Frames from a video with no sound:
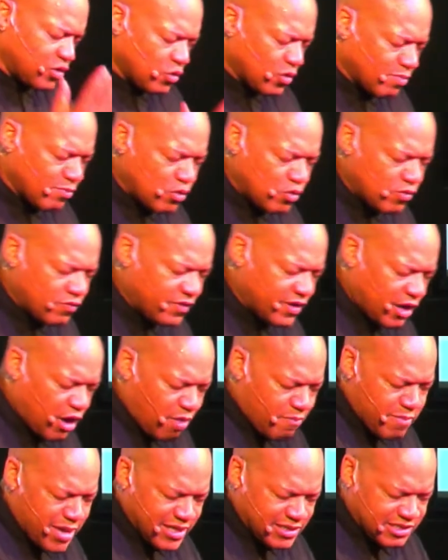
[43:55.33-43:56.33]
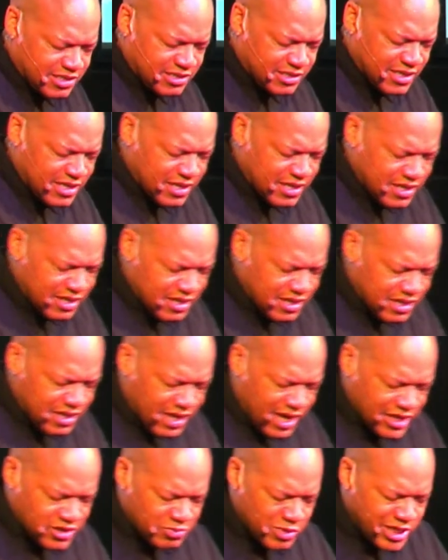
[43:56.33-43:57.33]
will move in our midst
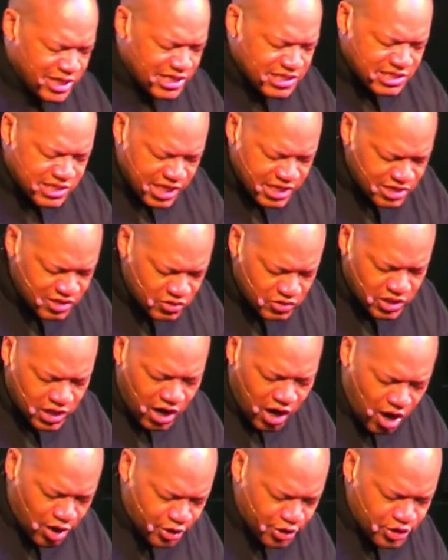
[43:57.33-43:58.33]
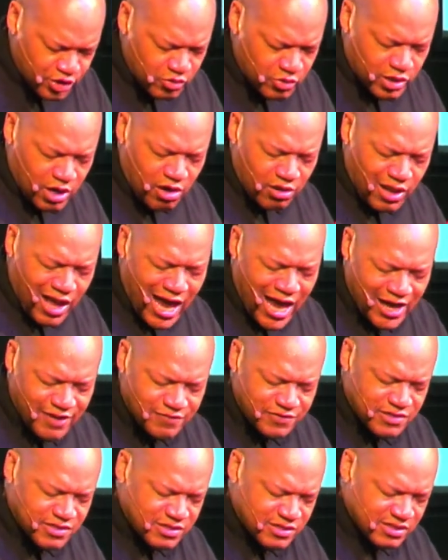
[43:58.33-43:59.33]
as we continue to honor you in our
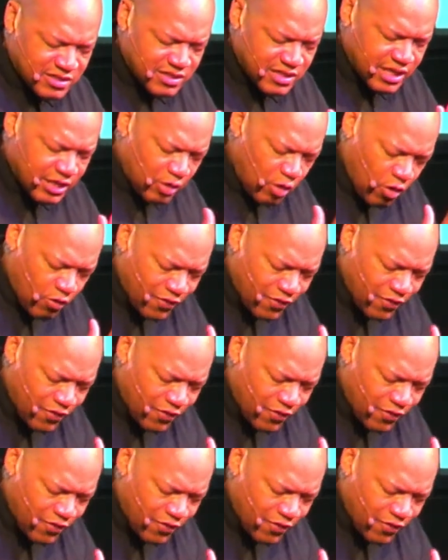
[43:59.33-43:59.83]
lives in all